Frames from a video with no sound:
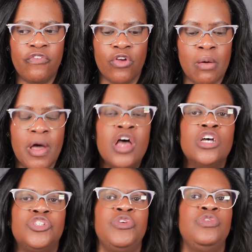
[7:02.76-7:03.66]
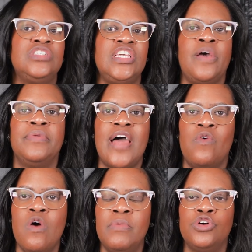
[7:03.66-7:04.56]
from. So when you see a black
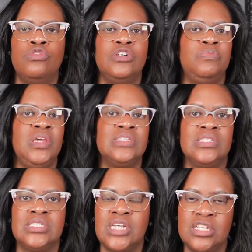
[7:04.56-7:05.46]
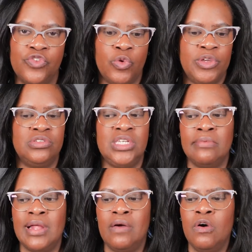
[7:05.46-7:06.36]
woman who is being successful, when you see a
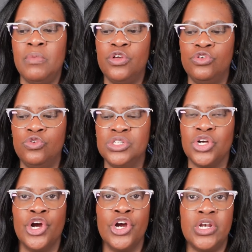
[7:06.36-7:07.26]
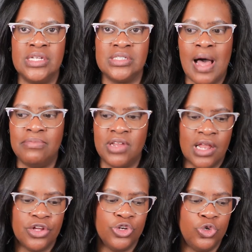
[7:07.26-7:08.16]
black woman who is earning top
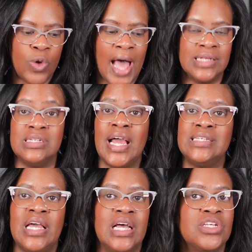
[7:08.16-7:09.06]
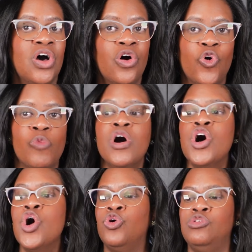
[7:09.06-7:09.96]
dollar, who has a nice ass home,
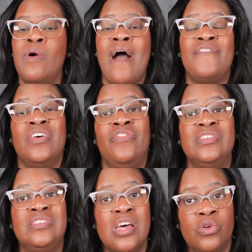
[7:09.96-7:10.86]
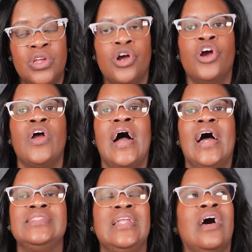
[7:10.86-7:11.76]
who don't have to settle in her
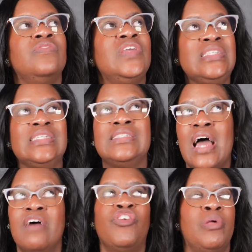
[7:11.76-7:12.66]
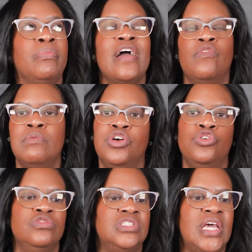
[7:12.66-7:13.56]
eyes. Now, this is not for the black women
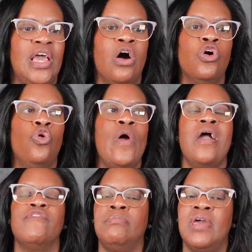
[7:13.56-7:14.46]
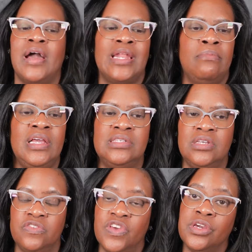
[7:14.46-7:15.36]
who say, oh, every man got to make
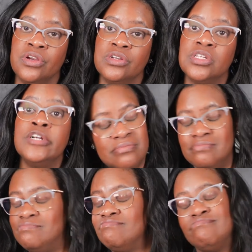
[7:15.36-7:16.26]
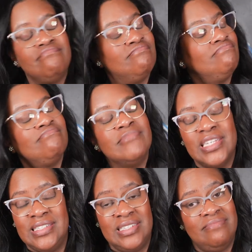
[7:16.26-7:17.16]
6 figures.
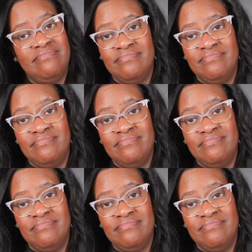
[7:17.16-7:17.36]
Listen.